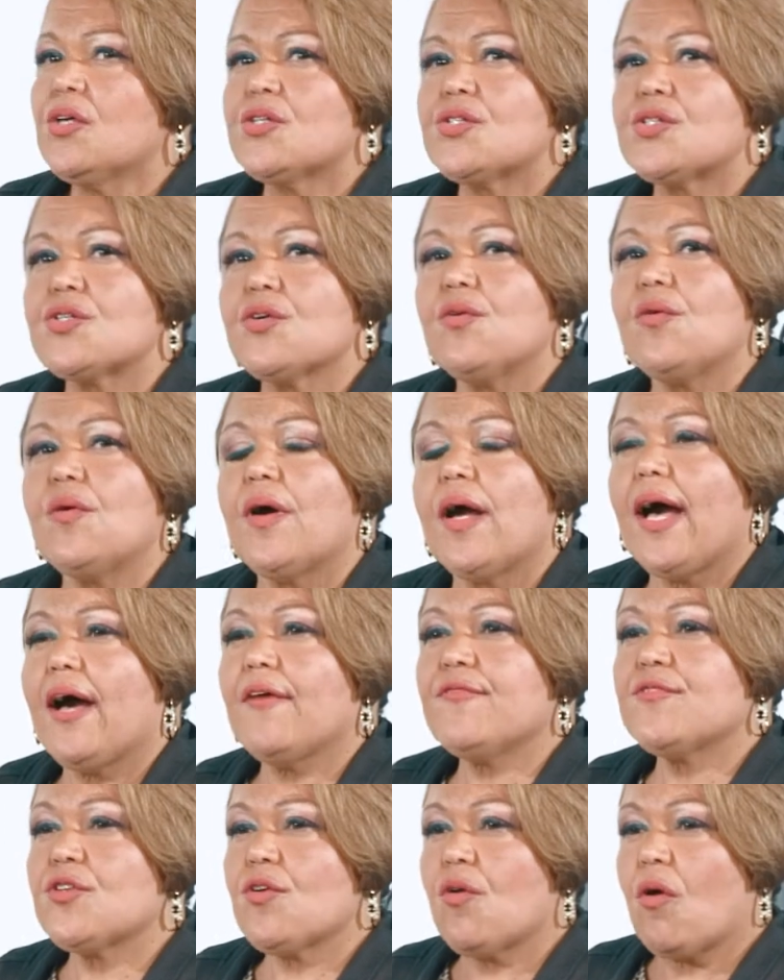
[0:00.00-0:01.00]
So
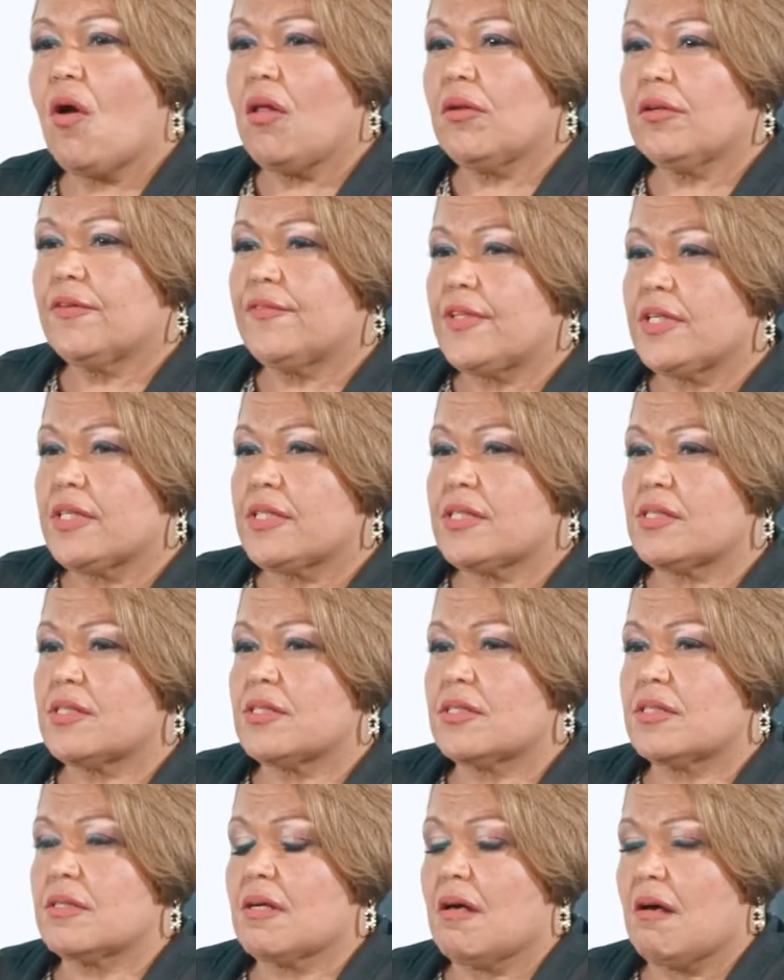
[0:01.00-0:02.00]
after all of
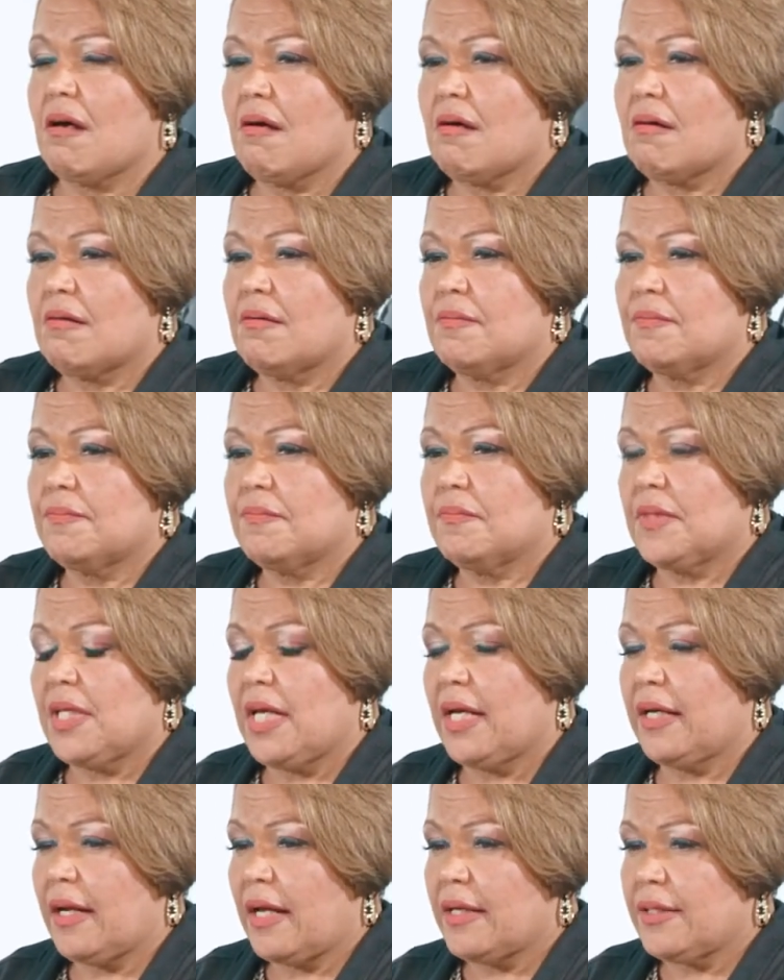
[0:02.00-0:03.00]
this, um,
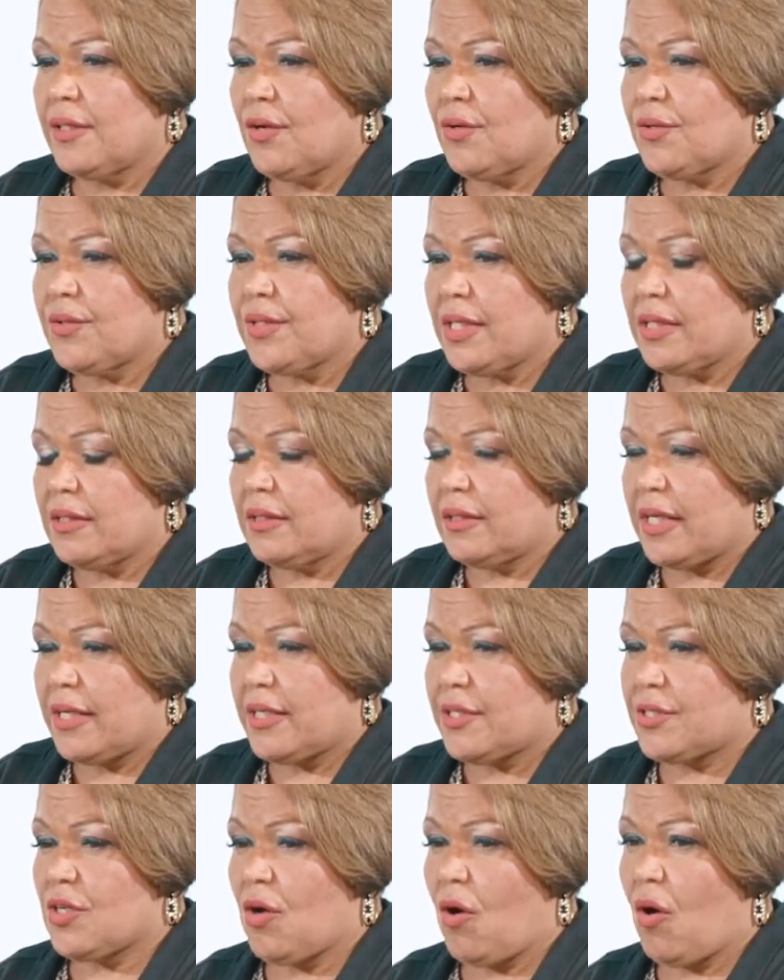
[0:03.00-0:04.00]
and I know that that
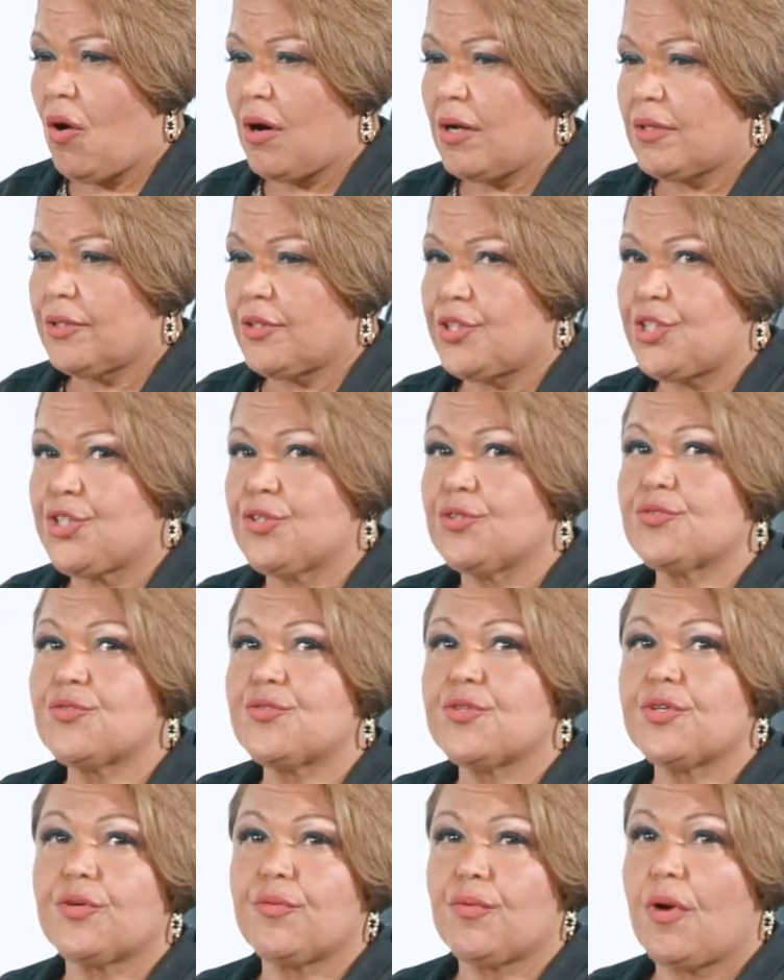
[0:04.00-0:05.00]
it's hard. The children
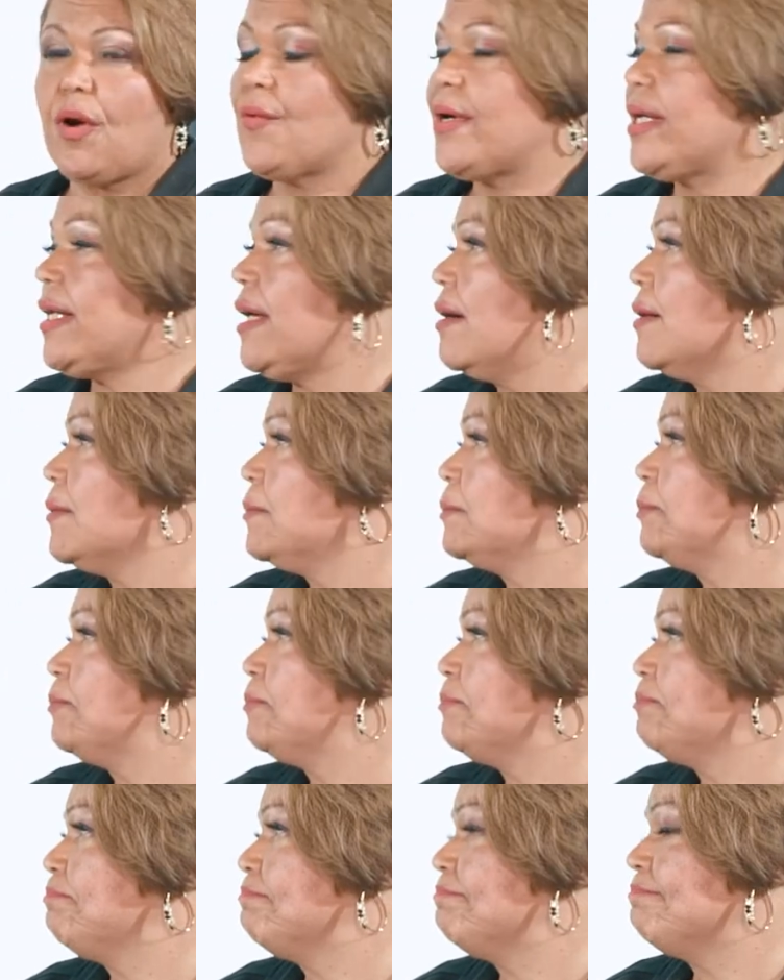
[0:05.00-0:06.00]
are growing up,
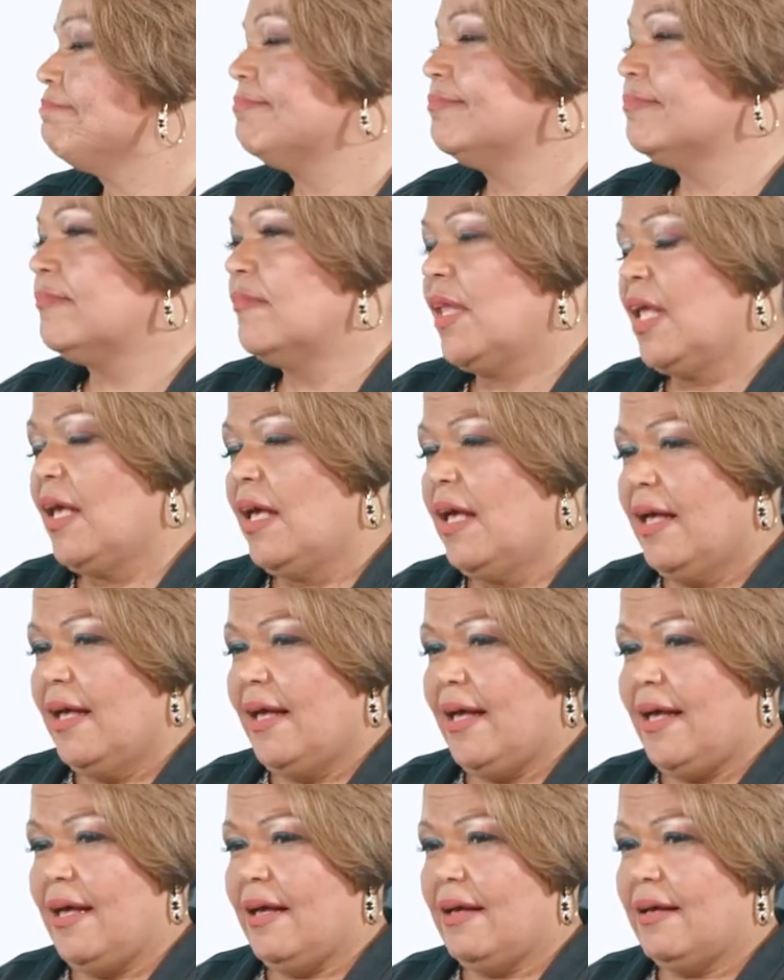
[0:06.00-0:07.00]
mm-hmm.
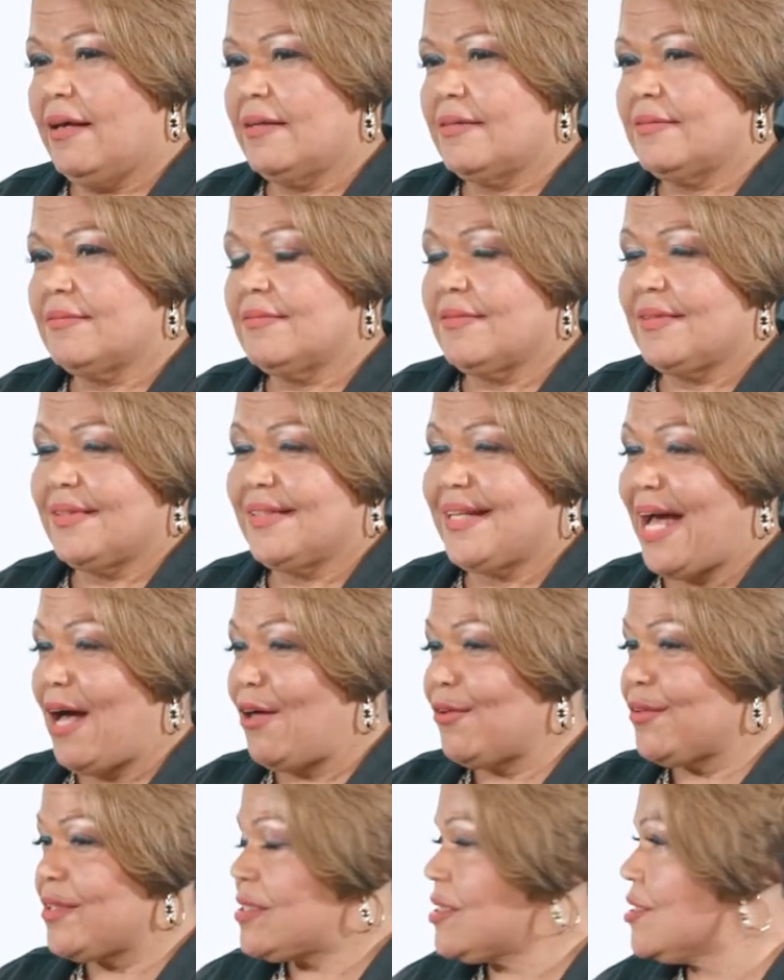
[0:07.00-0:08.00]
and
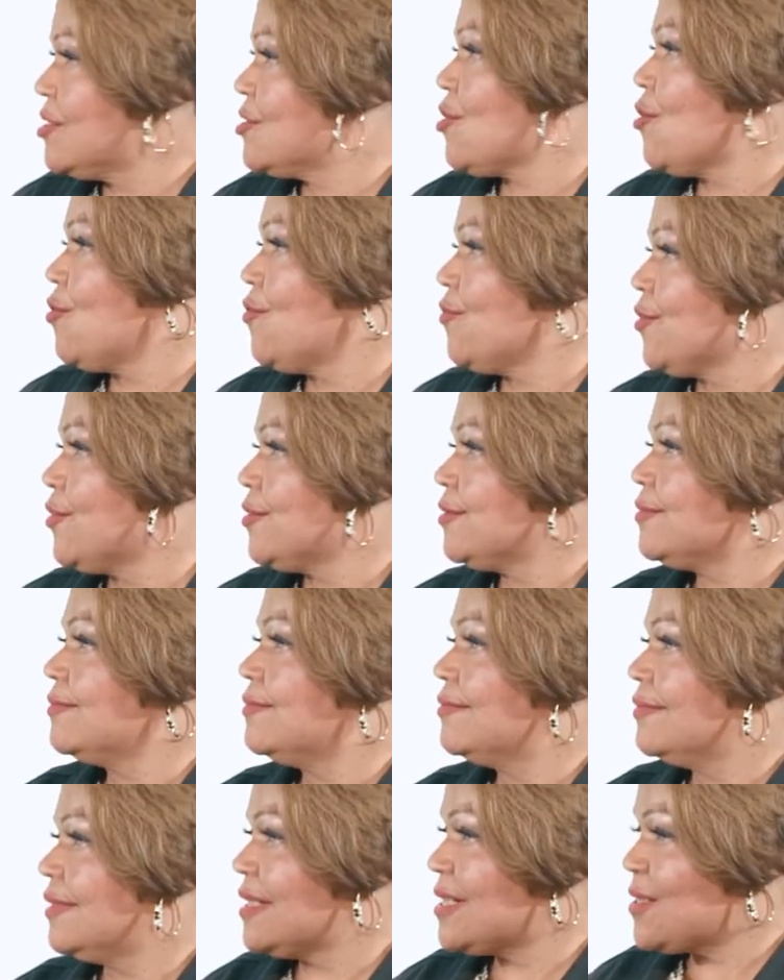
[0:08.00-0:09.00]
now this is over.
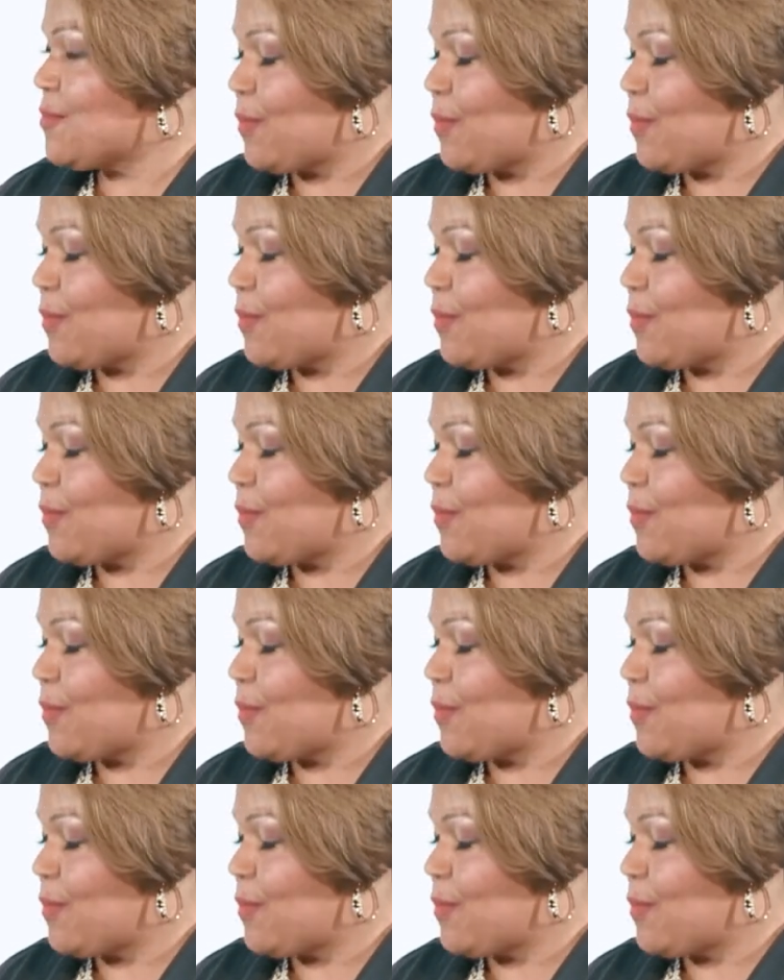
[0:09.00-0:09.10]
It's